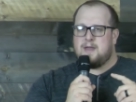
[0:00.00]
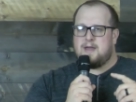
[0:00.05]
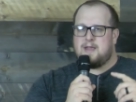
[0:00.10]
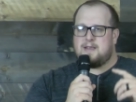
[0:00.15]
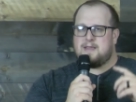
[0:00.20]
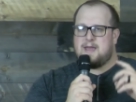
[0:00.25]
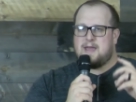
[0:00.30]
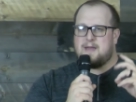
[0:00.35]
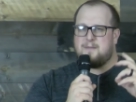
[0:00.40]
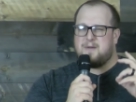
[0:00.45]
and
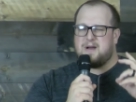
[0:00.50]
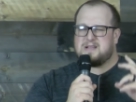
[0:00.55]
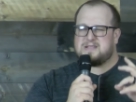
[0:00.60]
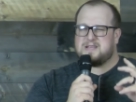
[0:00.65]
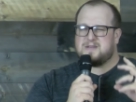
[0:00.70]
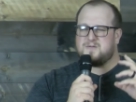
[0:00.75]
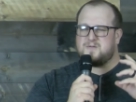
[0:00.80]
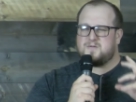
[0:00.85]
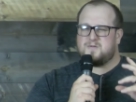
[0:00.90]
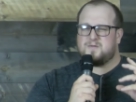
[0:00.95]
take a bite and
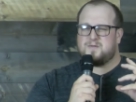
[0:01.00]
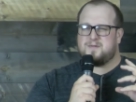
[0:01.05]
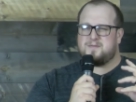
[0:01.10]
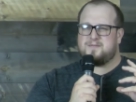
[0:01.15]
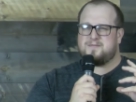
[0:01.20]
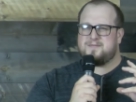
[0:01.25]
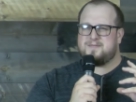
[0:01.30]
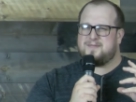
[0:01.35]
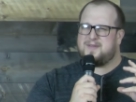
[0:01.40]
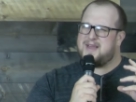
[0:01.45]
say, ooh,
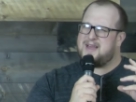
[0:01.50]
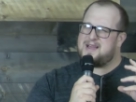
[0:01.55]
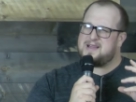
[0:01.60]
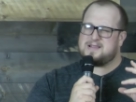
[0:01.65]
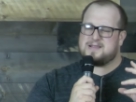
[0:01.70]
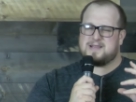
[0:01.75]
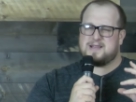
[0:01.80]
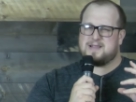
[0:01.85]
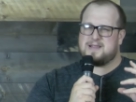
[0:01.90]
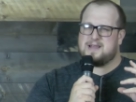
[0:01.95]
yeah,
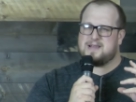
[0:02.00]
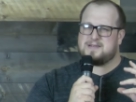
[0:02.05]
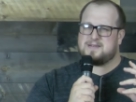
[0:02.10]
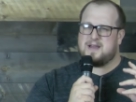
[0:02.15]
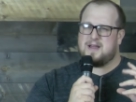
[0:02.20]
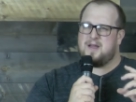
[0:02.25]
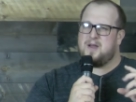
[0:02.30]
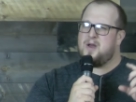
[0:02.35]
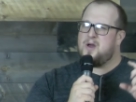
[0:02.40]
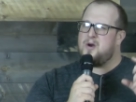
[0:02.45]
that tastes
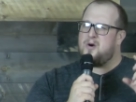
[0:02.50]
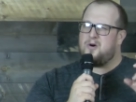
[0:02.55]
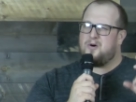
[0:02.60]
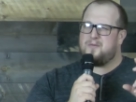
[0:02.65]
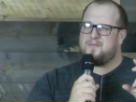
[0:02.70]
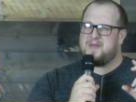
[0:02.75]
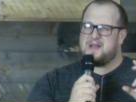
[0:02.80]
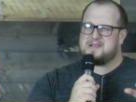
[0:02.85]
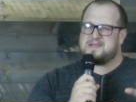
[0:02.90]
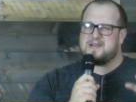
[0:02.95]
like,
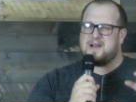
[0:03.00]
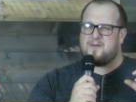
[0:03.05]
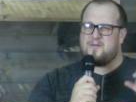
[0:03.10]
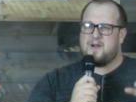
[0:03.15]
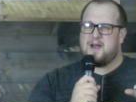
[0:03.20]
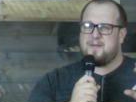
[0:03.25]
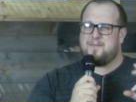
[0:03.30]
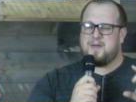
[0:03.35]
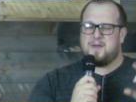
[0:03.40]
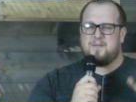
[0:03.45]
well, that's not
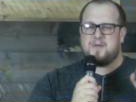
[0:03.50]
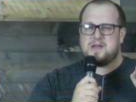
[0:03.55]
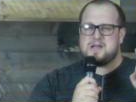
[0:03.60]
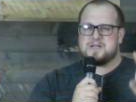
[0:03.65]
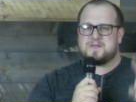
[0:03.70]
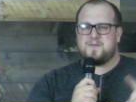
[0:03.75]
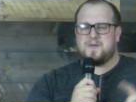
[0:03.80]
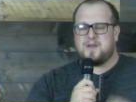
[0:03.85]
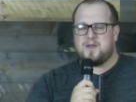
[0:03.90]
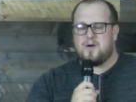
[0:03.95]
ripe yet,
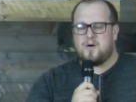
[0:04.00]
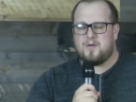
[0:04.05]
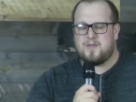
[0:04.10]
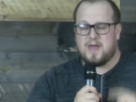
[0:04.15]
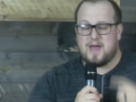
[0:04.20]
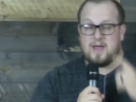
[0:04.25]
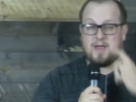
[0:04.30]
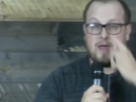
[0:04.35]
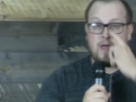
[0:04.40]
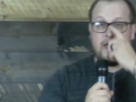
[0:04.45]
because we know
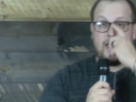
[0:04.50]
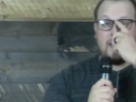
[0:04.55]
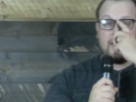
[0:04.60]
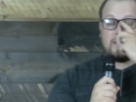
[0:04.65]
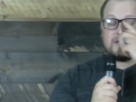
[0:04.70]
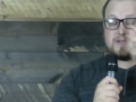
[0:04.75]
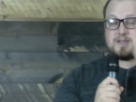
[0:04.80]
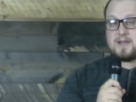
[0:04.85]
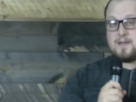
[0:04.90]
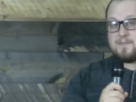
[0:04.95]
that
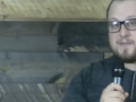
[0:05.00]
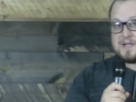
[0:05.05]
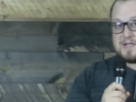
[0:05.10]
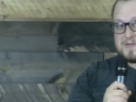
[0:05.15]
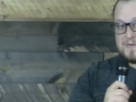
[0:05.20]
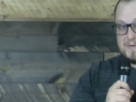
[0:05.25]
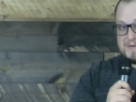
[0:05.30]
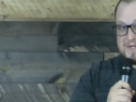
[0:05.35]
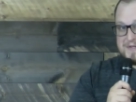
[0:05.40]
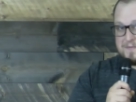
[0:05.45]
there's some
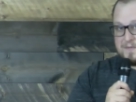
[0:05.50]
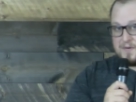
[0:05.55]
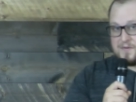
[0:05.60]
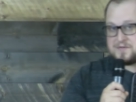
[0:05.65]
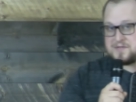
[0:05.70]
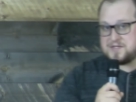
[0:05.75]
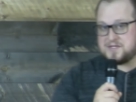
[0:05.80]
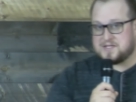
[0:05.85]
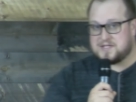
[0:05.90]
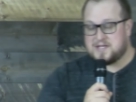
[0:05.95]
things we're
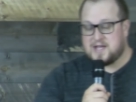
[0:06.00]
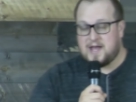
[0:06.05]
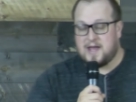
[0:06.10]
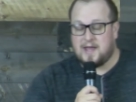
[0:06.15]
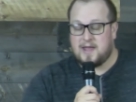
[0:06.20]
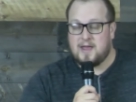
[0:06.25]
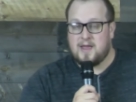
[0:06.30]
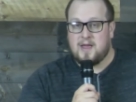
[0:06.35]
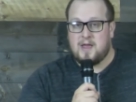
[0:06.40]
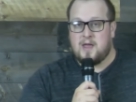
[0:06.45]
supposed to
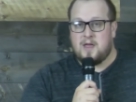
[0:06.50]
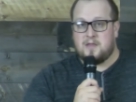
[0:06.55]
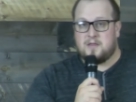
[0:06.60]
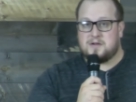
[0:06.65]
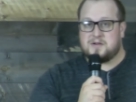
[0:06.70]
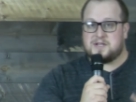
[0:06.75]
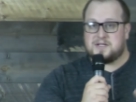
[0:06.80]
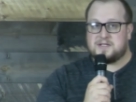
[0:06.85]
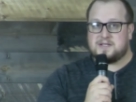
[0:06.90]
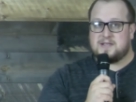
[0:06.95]
say,
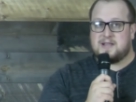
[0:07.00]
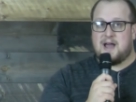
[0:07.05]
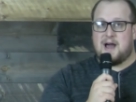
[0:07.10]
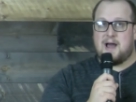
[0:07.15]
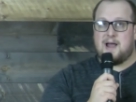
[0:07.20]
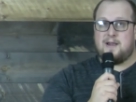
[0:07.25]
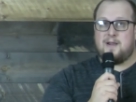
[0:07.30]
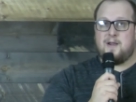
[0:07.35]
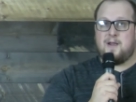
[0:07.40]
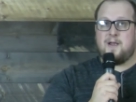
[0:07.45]
they're just
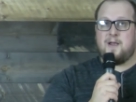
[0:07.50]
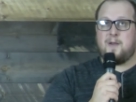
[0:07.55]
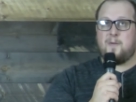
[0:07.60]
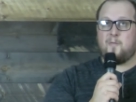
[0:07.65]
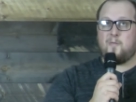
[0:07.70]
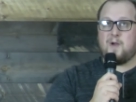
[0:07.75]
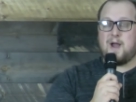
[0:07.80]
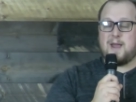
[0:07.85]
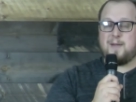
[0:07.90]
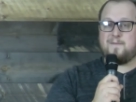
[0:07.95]
not
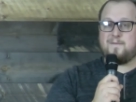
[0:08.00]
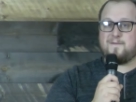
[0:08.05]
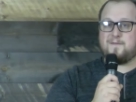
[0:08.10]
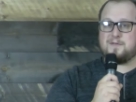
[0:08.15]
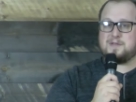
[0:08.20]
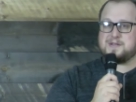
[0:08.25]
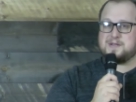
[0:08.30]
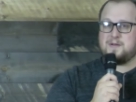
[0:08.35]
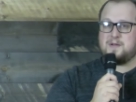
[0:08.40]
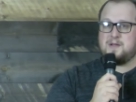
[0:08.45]
ripe
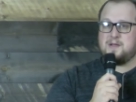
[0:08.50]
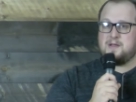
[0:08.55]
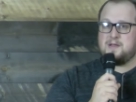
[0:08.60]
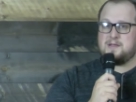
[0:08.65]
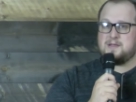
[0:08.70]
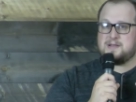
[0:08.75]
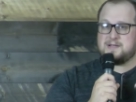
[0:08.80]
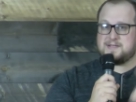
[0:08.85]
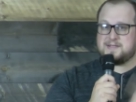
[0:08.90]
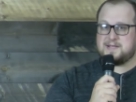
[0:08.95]
for the
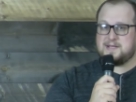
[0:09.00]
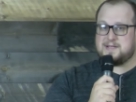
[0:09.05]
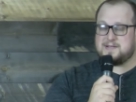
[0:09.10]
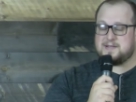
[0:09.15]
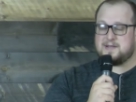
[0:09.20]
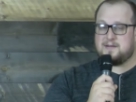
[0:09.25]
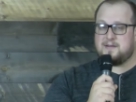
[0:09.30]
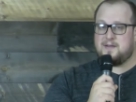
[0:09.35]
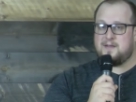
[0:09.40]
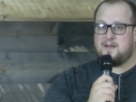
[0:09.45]

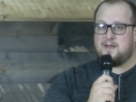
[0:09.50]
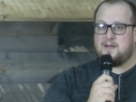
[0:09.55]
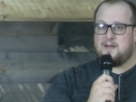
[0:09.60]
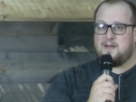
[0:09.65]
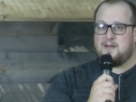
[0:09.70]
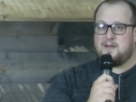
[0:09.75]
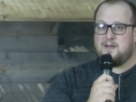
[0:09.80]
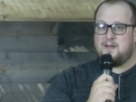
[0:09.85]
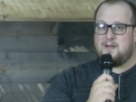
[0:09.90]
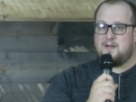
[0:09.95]
season.
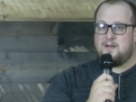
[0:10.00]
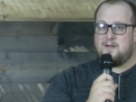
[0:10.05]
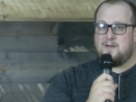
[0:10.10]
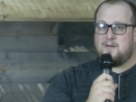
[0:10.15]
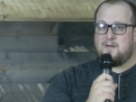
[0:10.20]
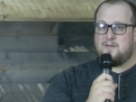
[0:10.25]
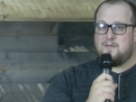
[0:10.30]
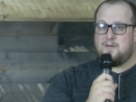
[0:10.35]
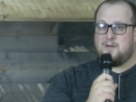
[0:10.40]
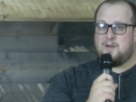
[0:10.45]

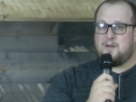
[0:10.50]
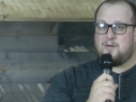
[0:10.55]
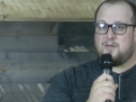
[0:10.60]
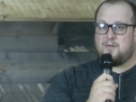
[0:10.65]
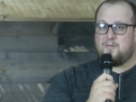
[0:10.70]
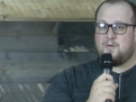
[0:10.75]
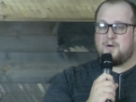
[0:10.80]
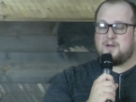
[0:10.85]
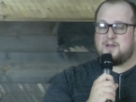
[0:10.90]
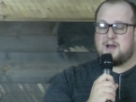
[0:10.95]
We know
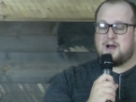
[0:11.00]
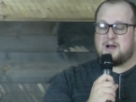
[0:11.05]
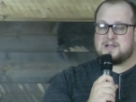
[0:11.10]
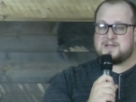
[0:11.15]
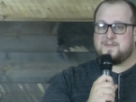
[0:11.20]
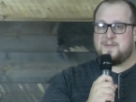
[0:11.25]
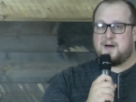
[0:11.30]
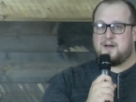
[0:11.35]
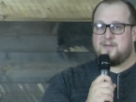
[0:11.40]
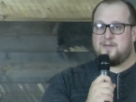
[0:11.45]
the word talks
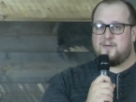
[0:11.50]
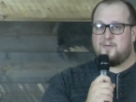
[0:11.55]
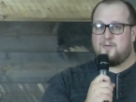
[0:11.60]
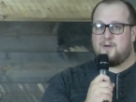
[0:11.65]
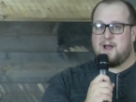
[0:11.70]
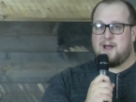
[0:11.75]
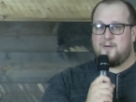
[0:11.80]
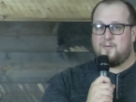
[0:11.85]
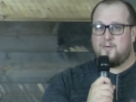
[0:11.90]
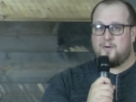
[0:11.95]
about the
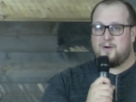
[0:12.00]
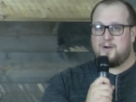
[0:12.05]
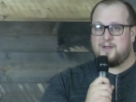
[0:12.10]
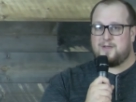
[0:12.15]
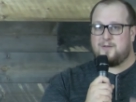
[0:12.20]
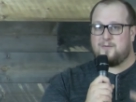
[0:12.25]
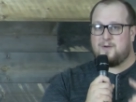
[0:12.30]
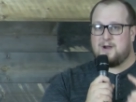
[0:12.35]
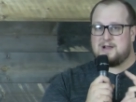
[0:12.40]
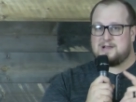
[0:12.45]
right word
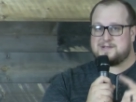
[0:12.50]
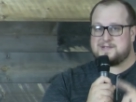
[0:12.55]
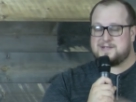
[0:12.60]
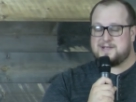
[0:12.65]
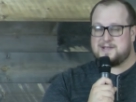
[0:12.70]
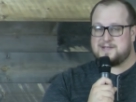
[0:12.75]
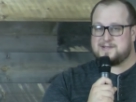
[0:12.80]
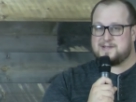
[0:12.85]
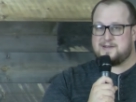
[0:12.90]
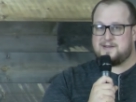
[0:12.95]
in the right
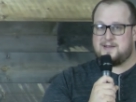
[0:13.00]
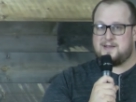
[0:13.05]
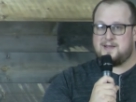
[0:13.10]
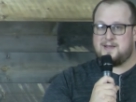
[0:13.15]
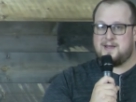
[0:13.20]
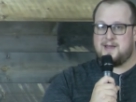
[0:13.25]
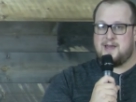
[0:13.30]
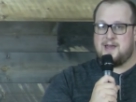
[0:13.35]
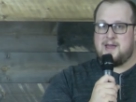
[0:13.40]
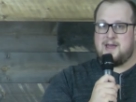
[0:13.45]
season.
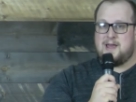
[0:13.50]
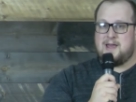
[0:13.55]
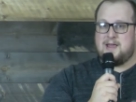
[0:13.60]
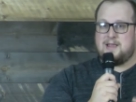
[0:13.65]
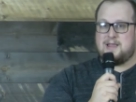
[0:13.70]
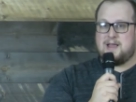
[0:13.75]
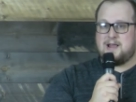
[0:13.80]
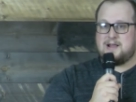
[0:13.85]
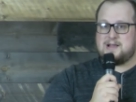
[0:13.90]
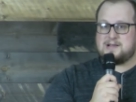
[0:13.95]

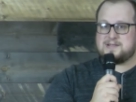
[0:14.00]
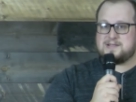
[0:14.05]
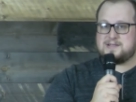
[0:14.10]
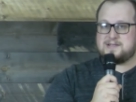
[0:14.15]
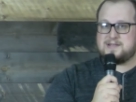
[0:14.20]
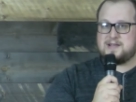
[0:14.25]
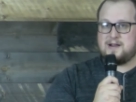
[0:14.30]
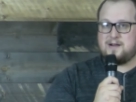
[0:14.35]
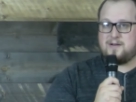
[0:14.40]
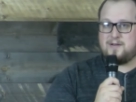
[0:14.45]
Not
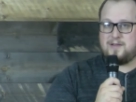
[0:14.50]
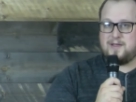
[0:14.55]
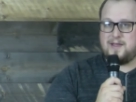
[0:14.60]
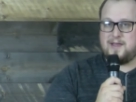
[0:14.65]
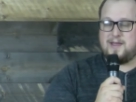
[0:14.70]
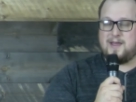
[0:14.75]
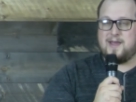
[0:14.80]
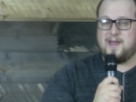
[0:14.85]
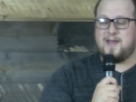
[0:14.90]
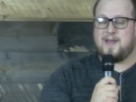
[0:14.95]

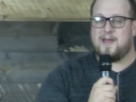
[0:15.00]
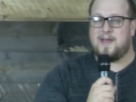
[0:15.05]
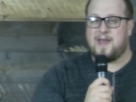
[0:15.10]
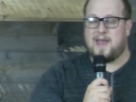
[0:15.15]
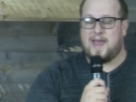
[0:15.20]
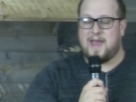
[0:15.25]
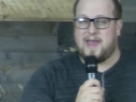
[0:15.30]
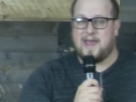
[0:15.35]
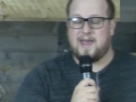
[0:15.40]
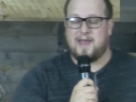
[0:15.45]
necessarily
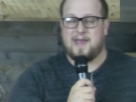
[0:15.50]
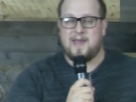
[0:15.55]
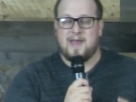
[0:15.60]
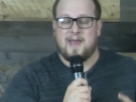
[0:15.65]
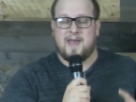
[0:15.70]
a